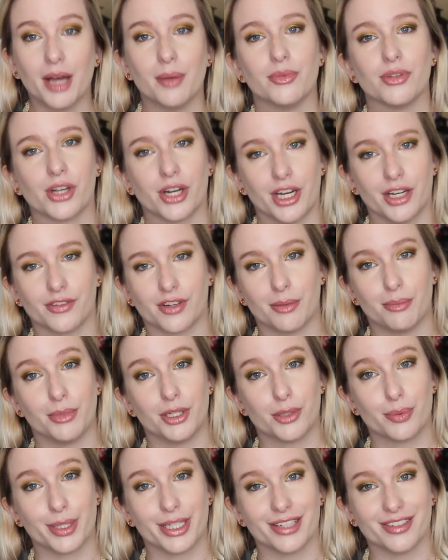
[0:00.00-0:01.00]
I'm sorry if I'm
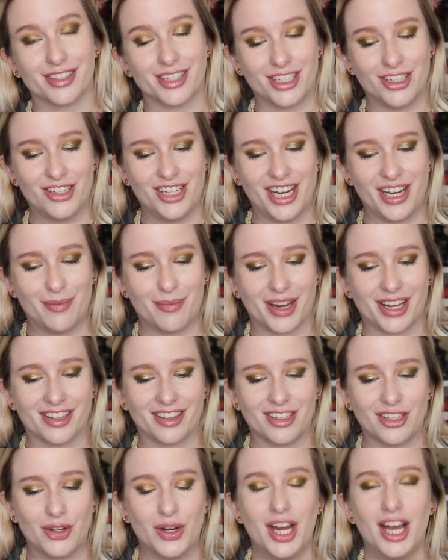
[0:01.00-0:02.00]
mispronouncing your name,
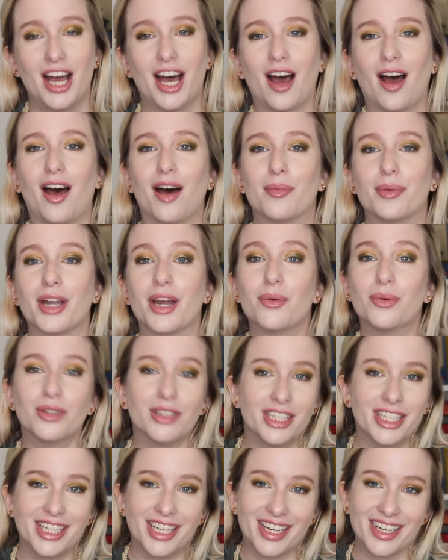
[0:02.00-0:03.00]
Matthew, but I will
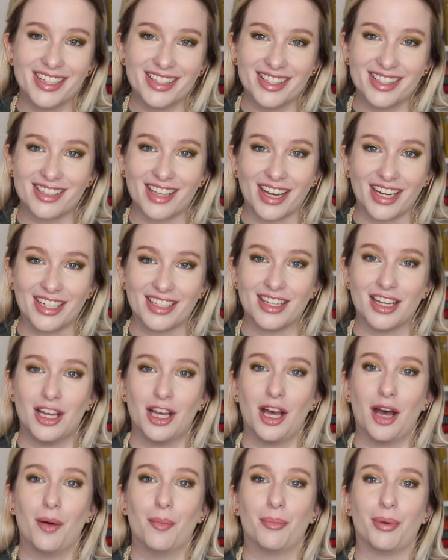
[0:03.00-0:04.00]
link his site.
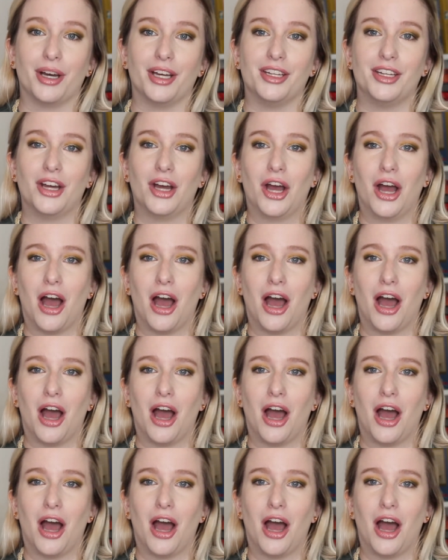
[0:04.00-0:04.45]
But